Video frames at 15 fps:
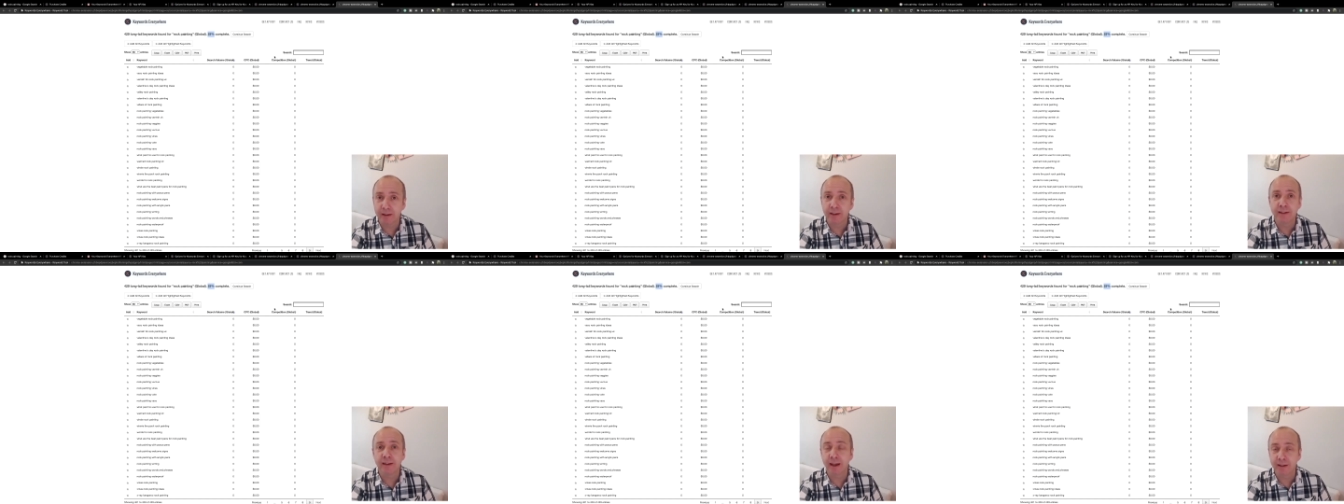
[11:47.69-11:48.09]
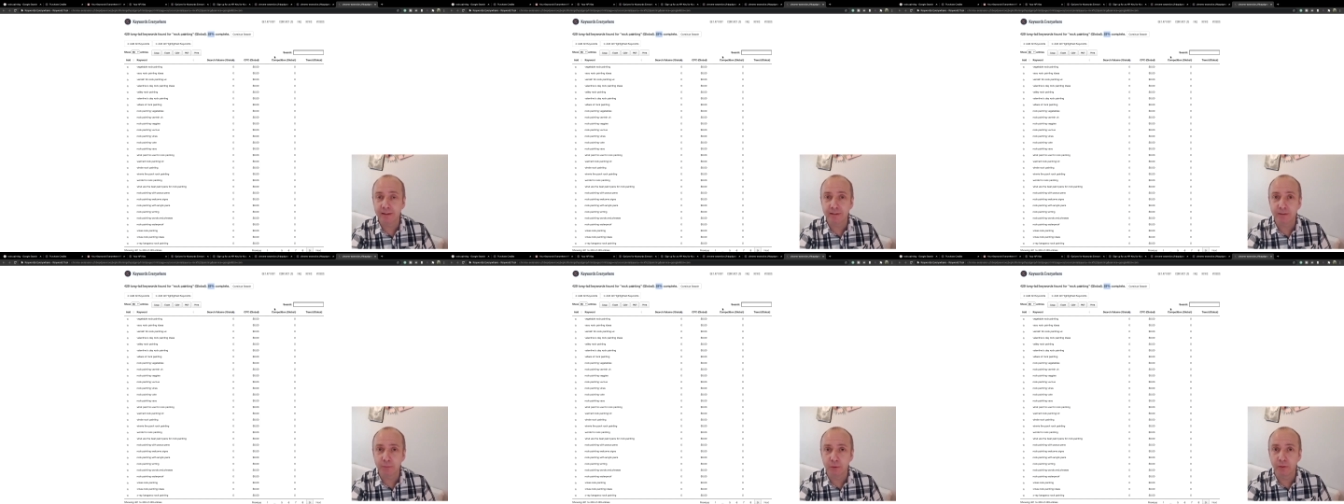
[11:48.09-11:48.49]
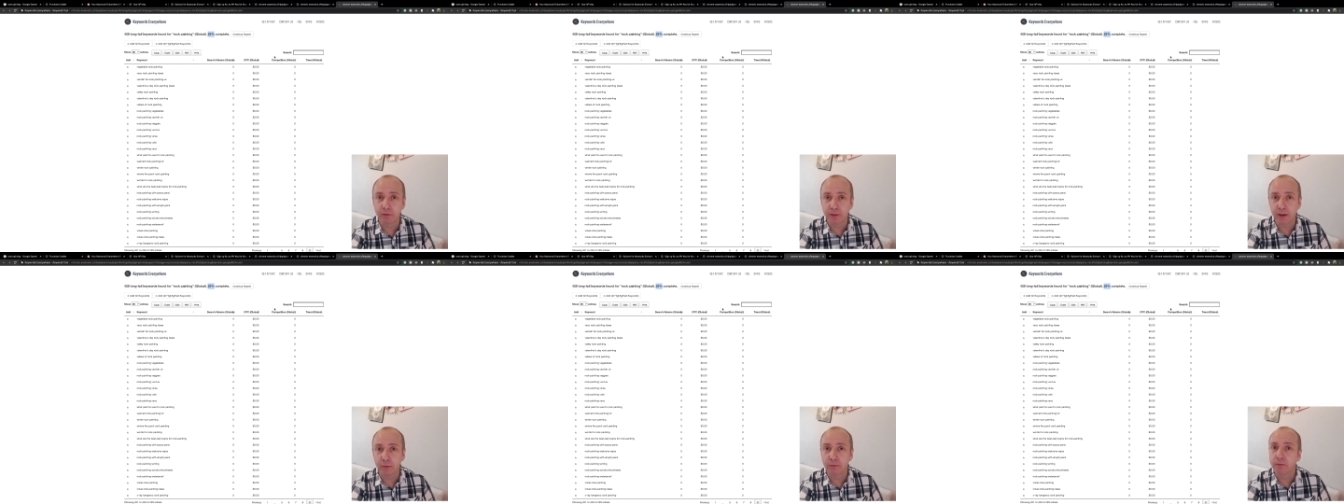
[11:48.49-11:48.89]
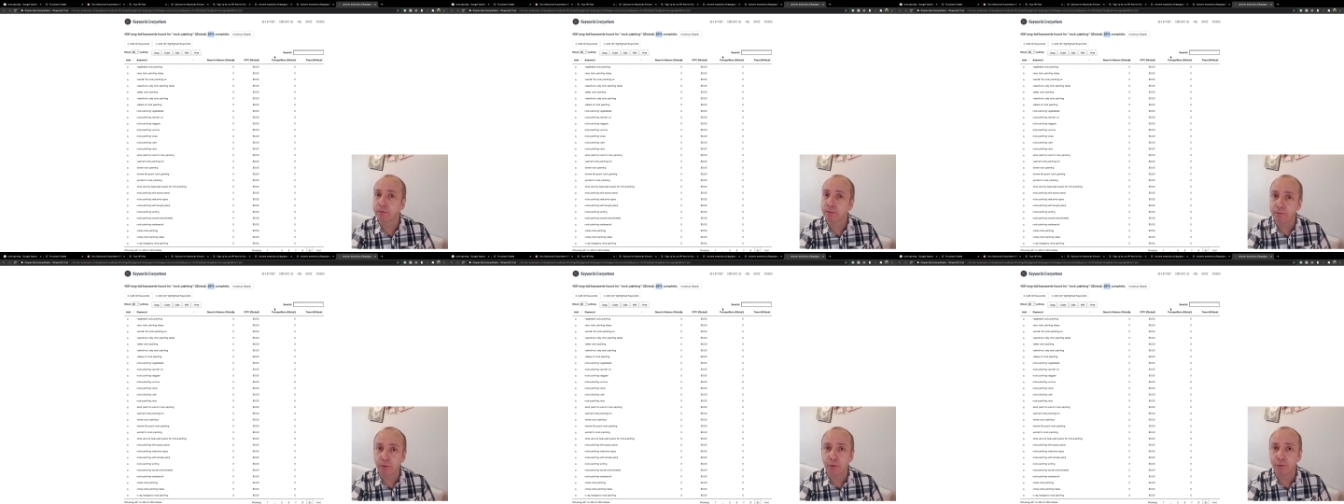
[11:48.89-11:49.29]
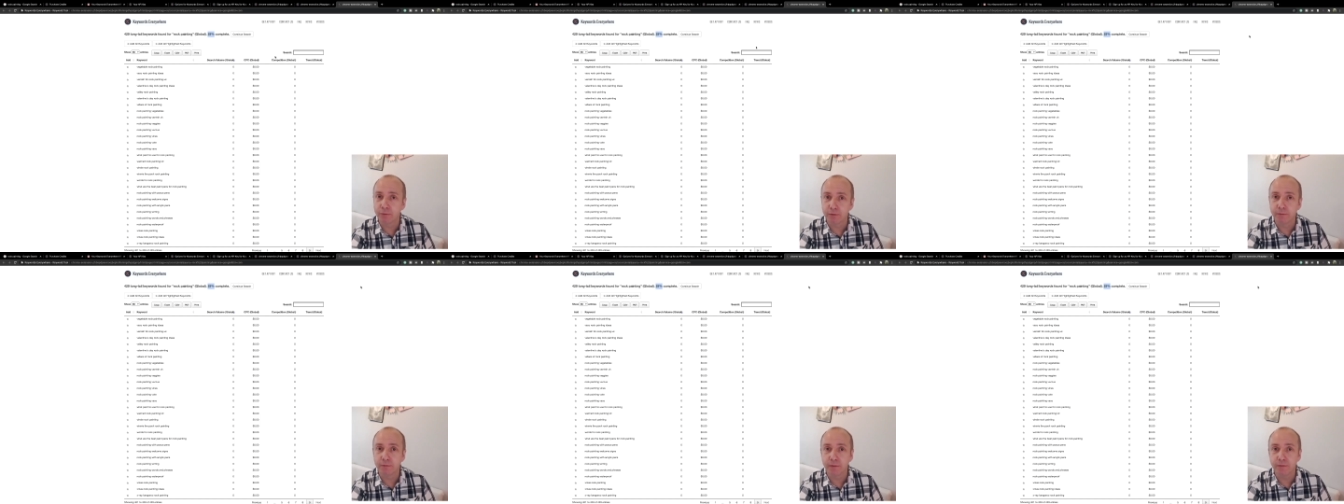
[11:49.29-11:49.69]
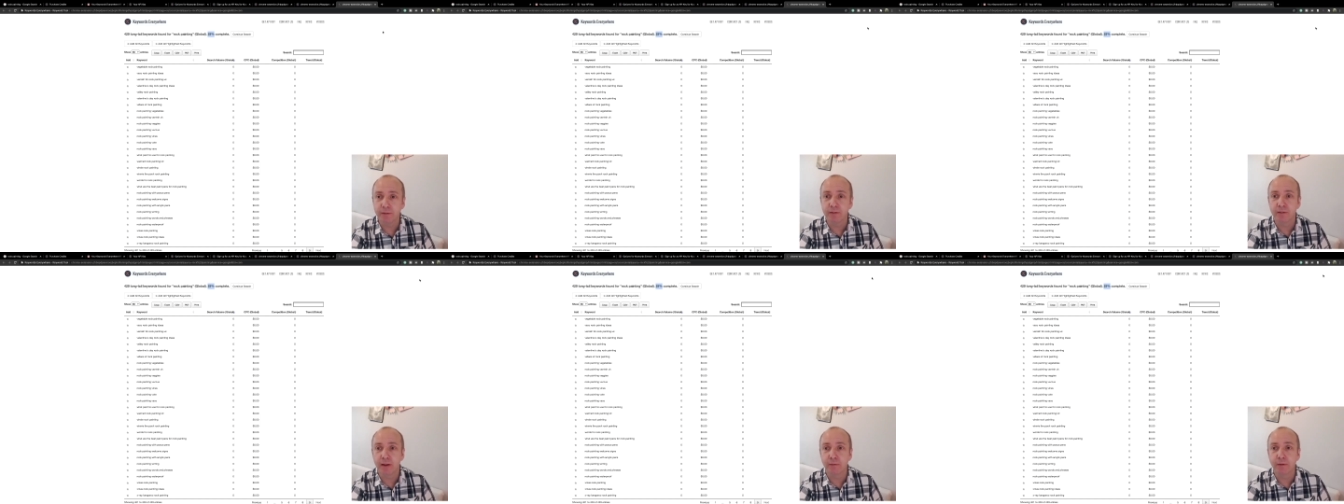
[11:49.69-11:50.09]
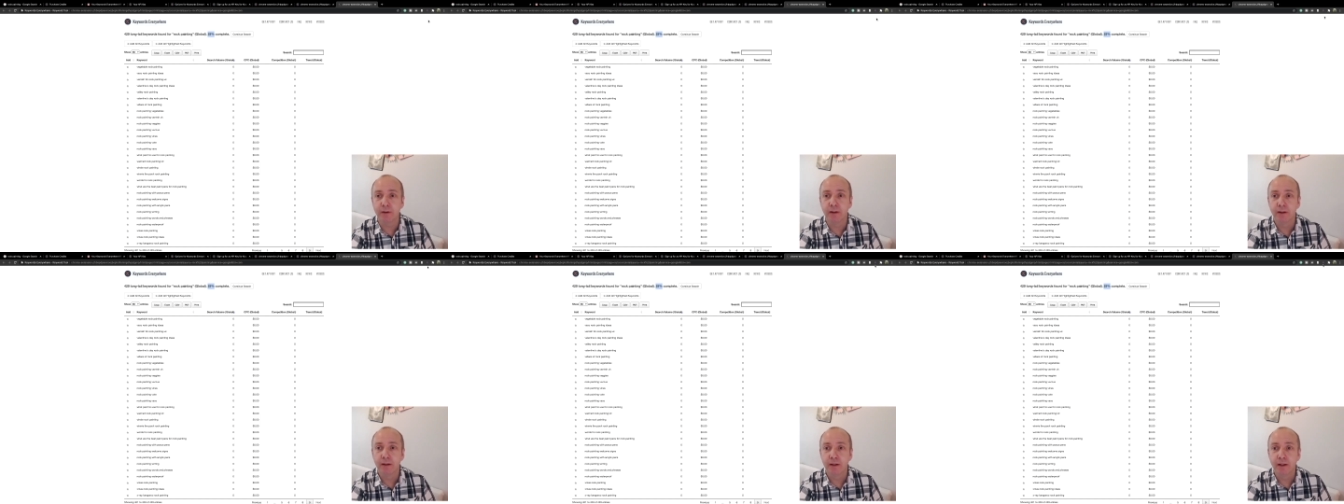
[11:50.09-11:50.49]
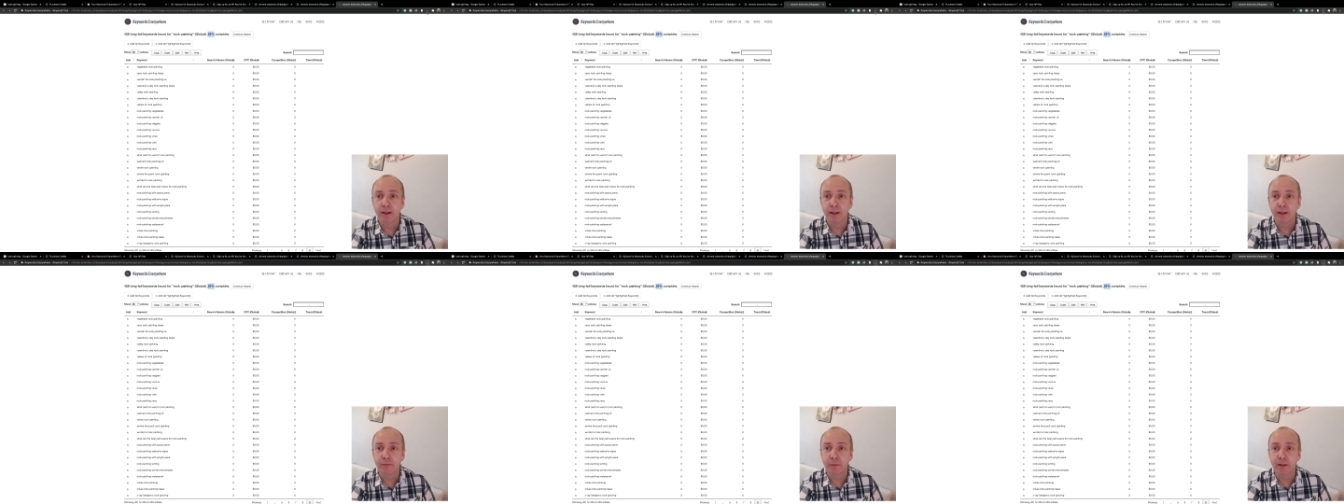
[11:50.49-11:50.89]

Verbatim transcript: 91,457. If we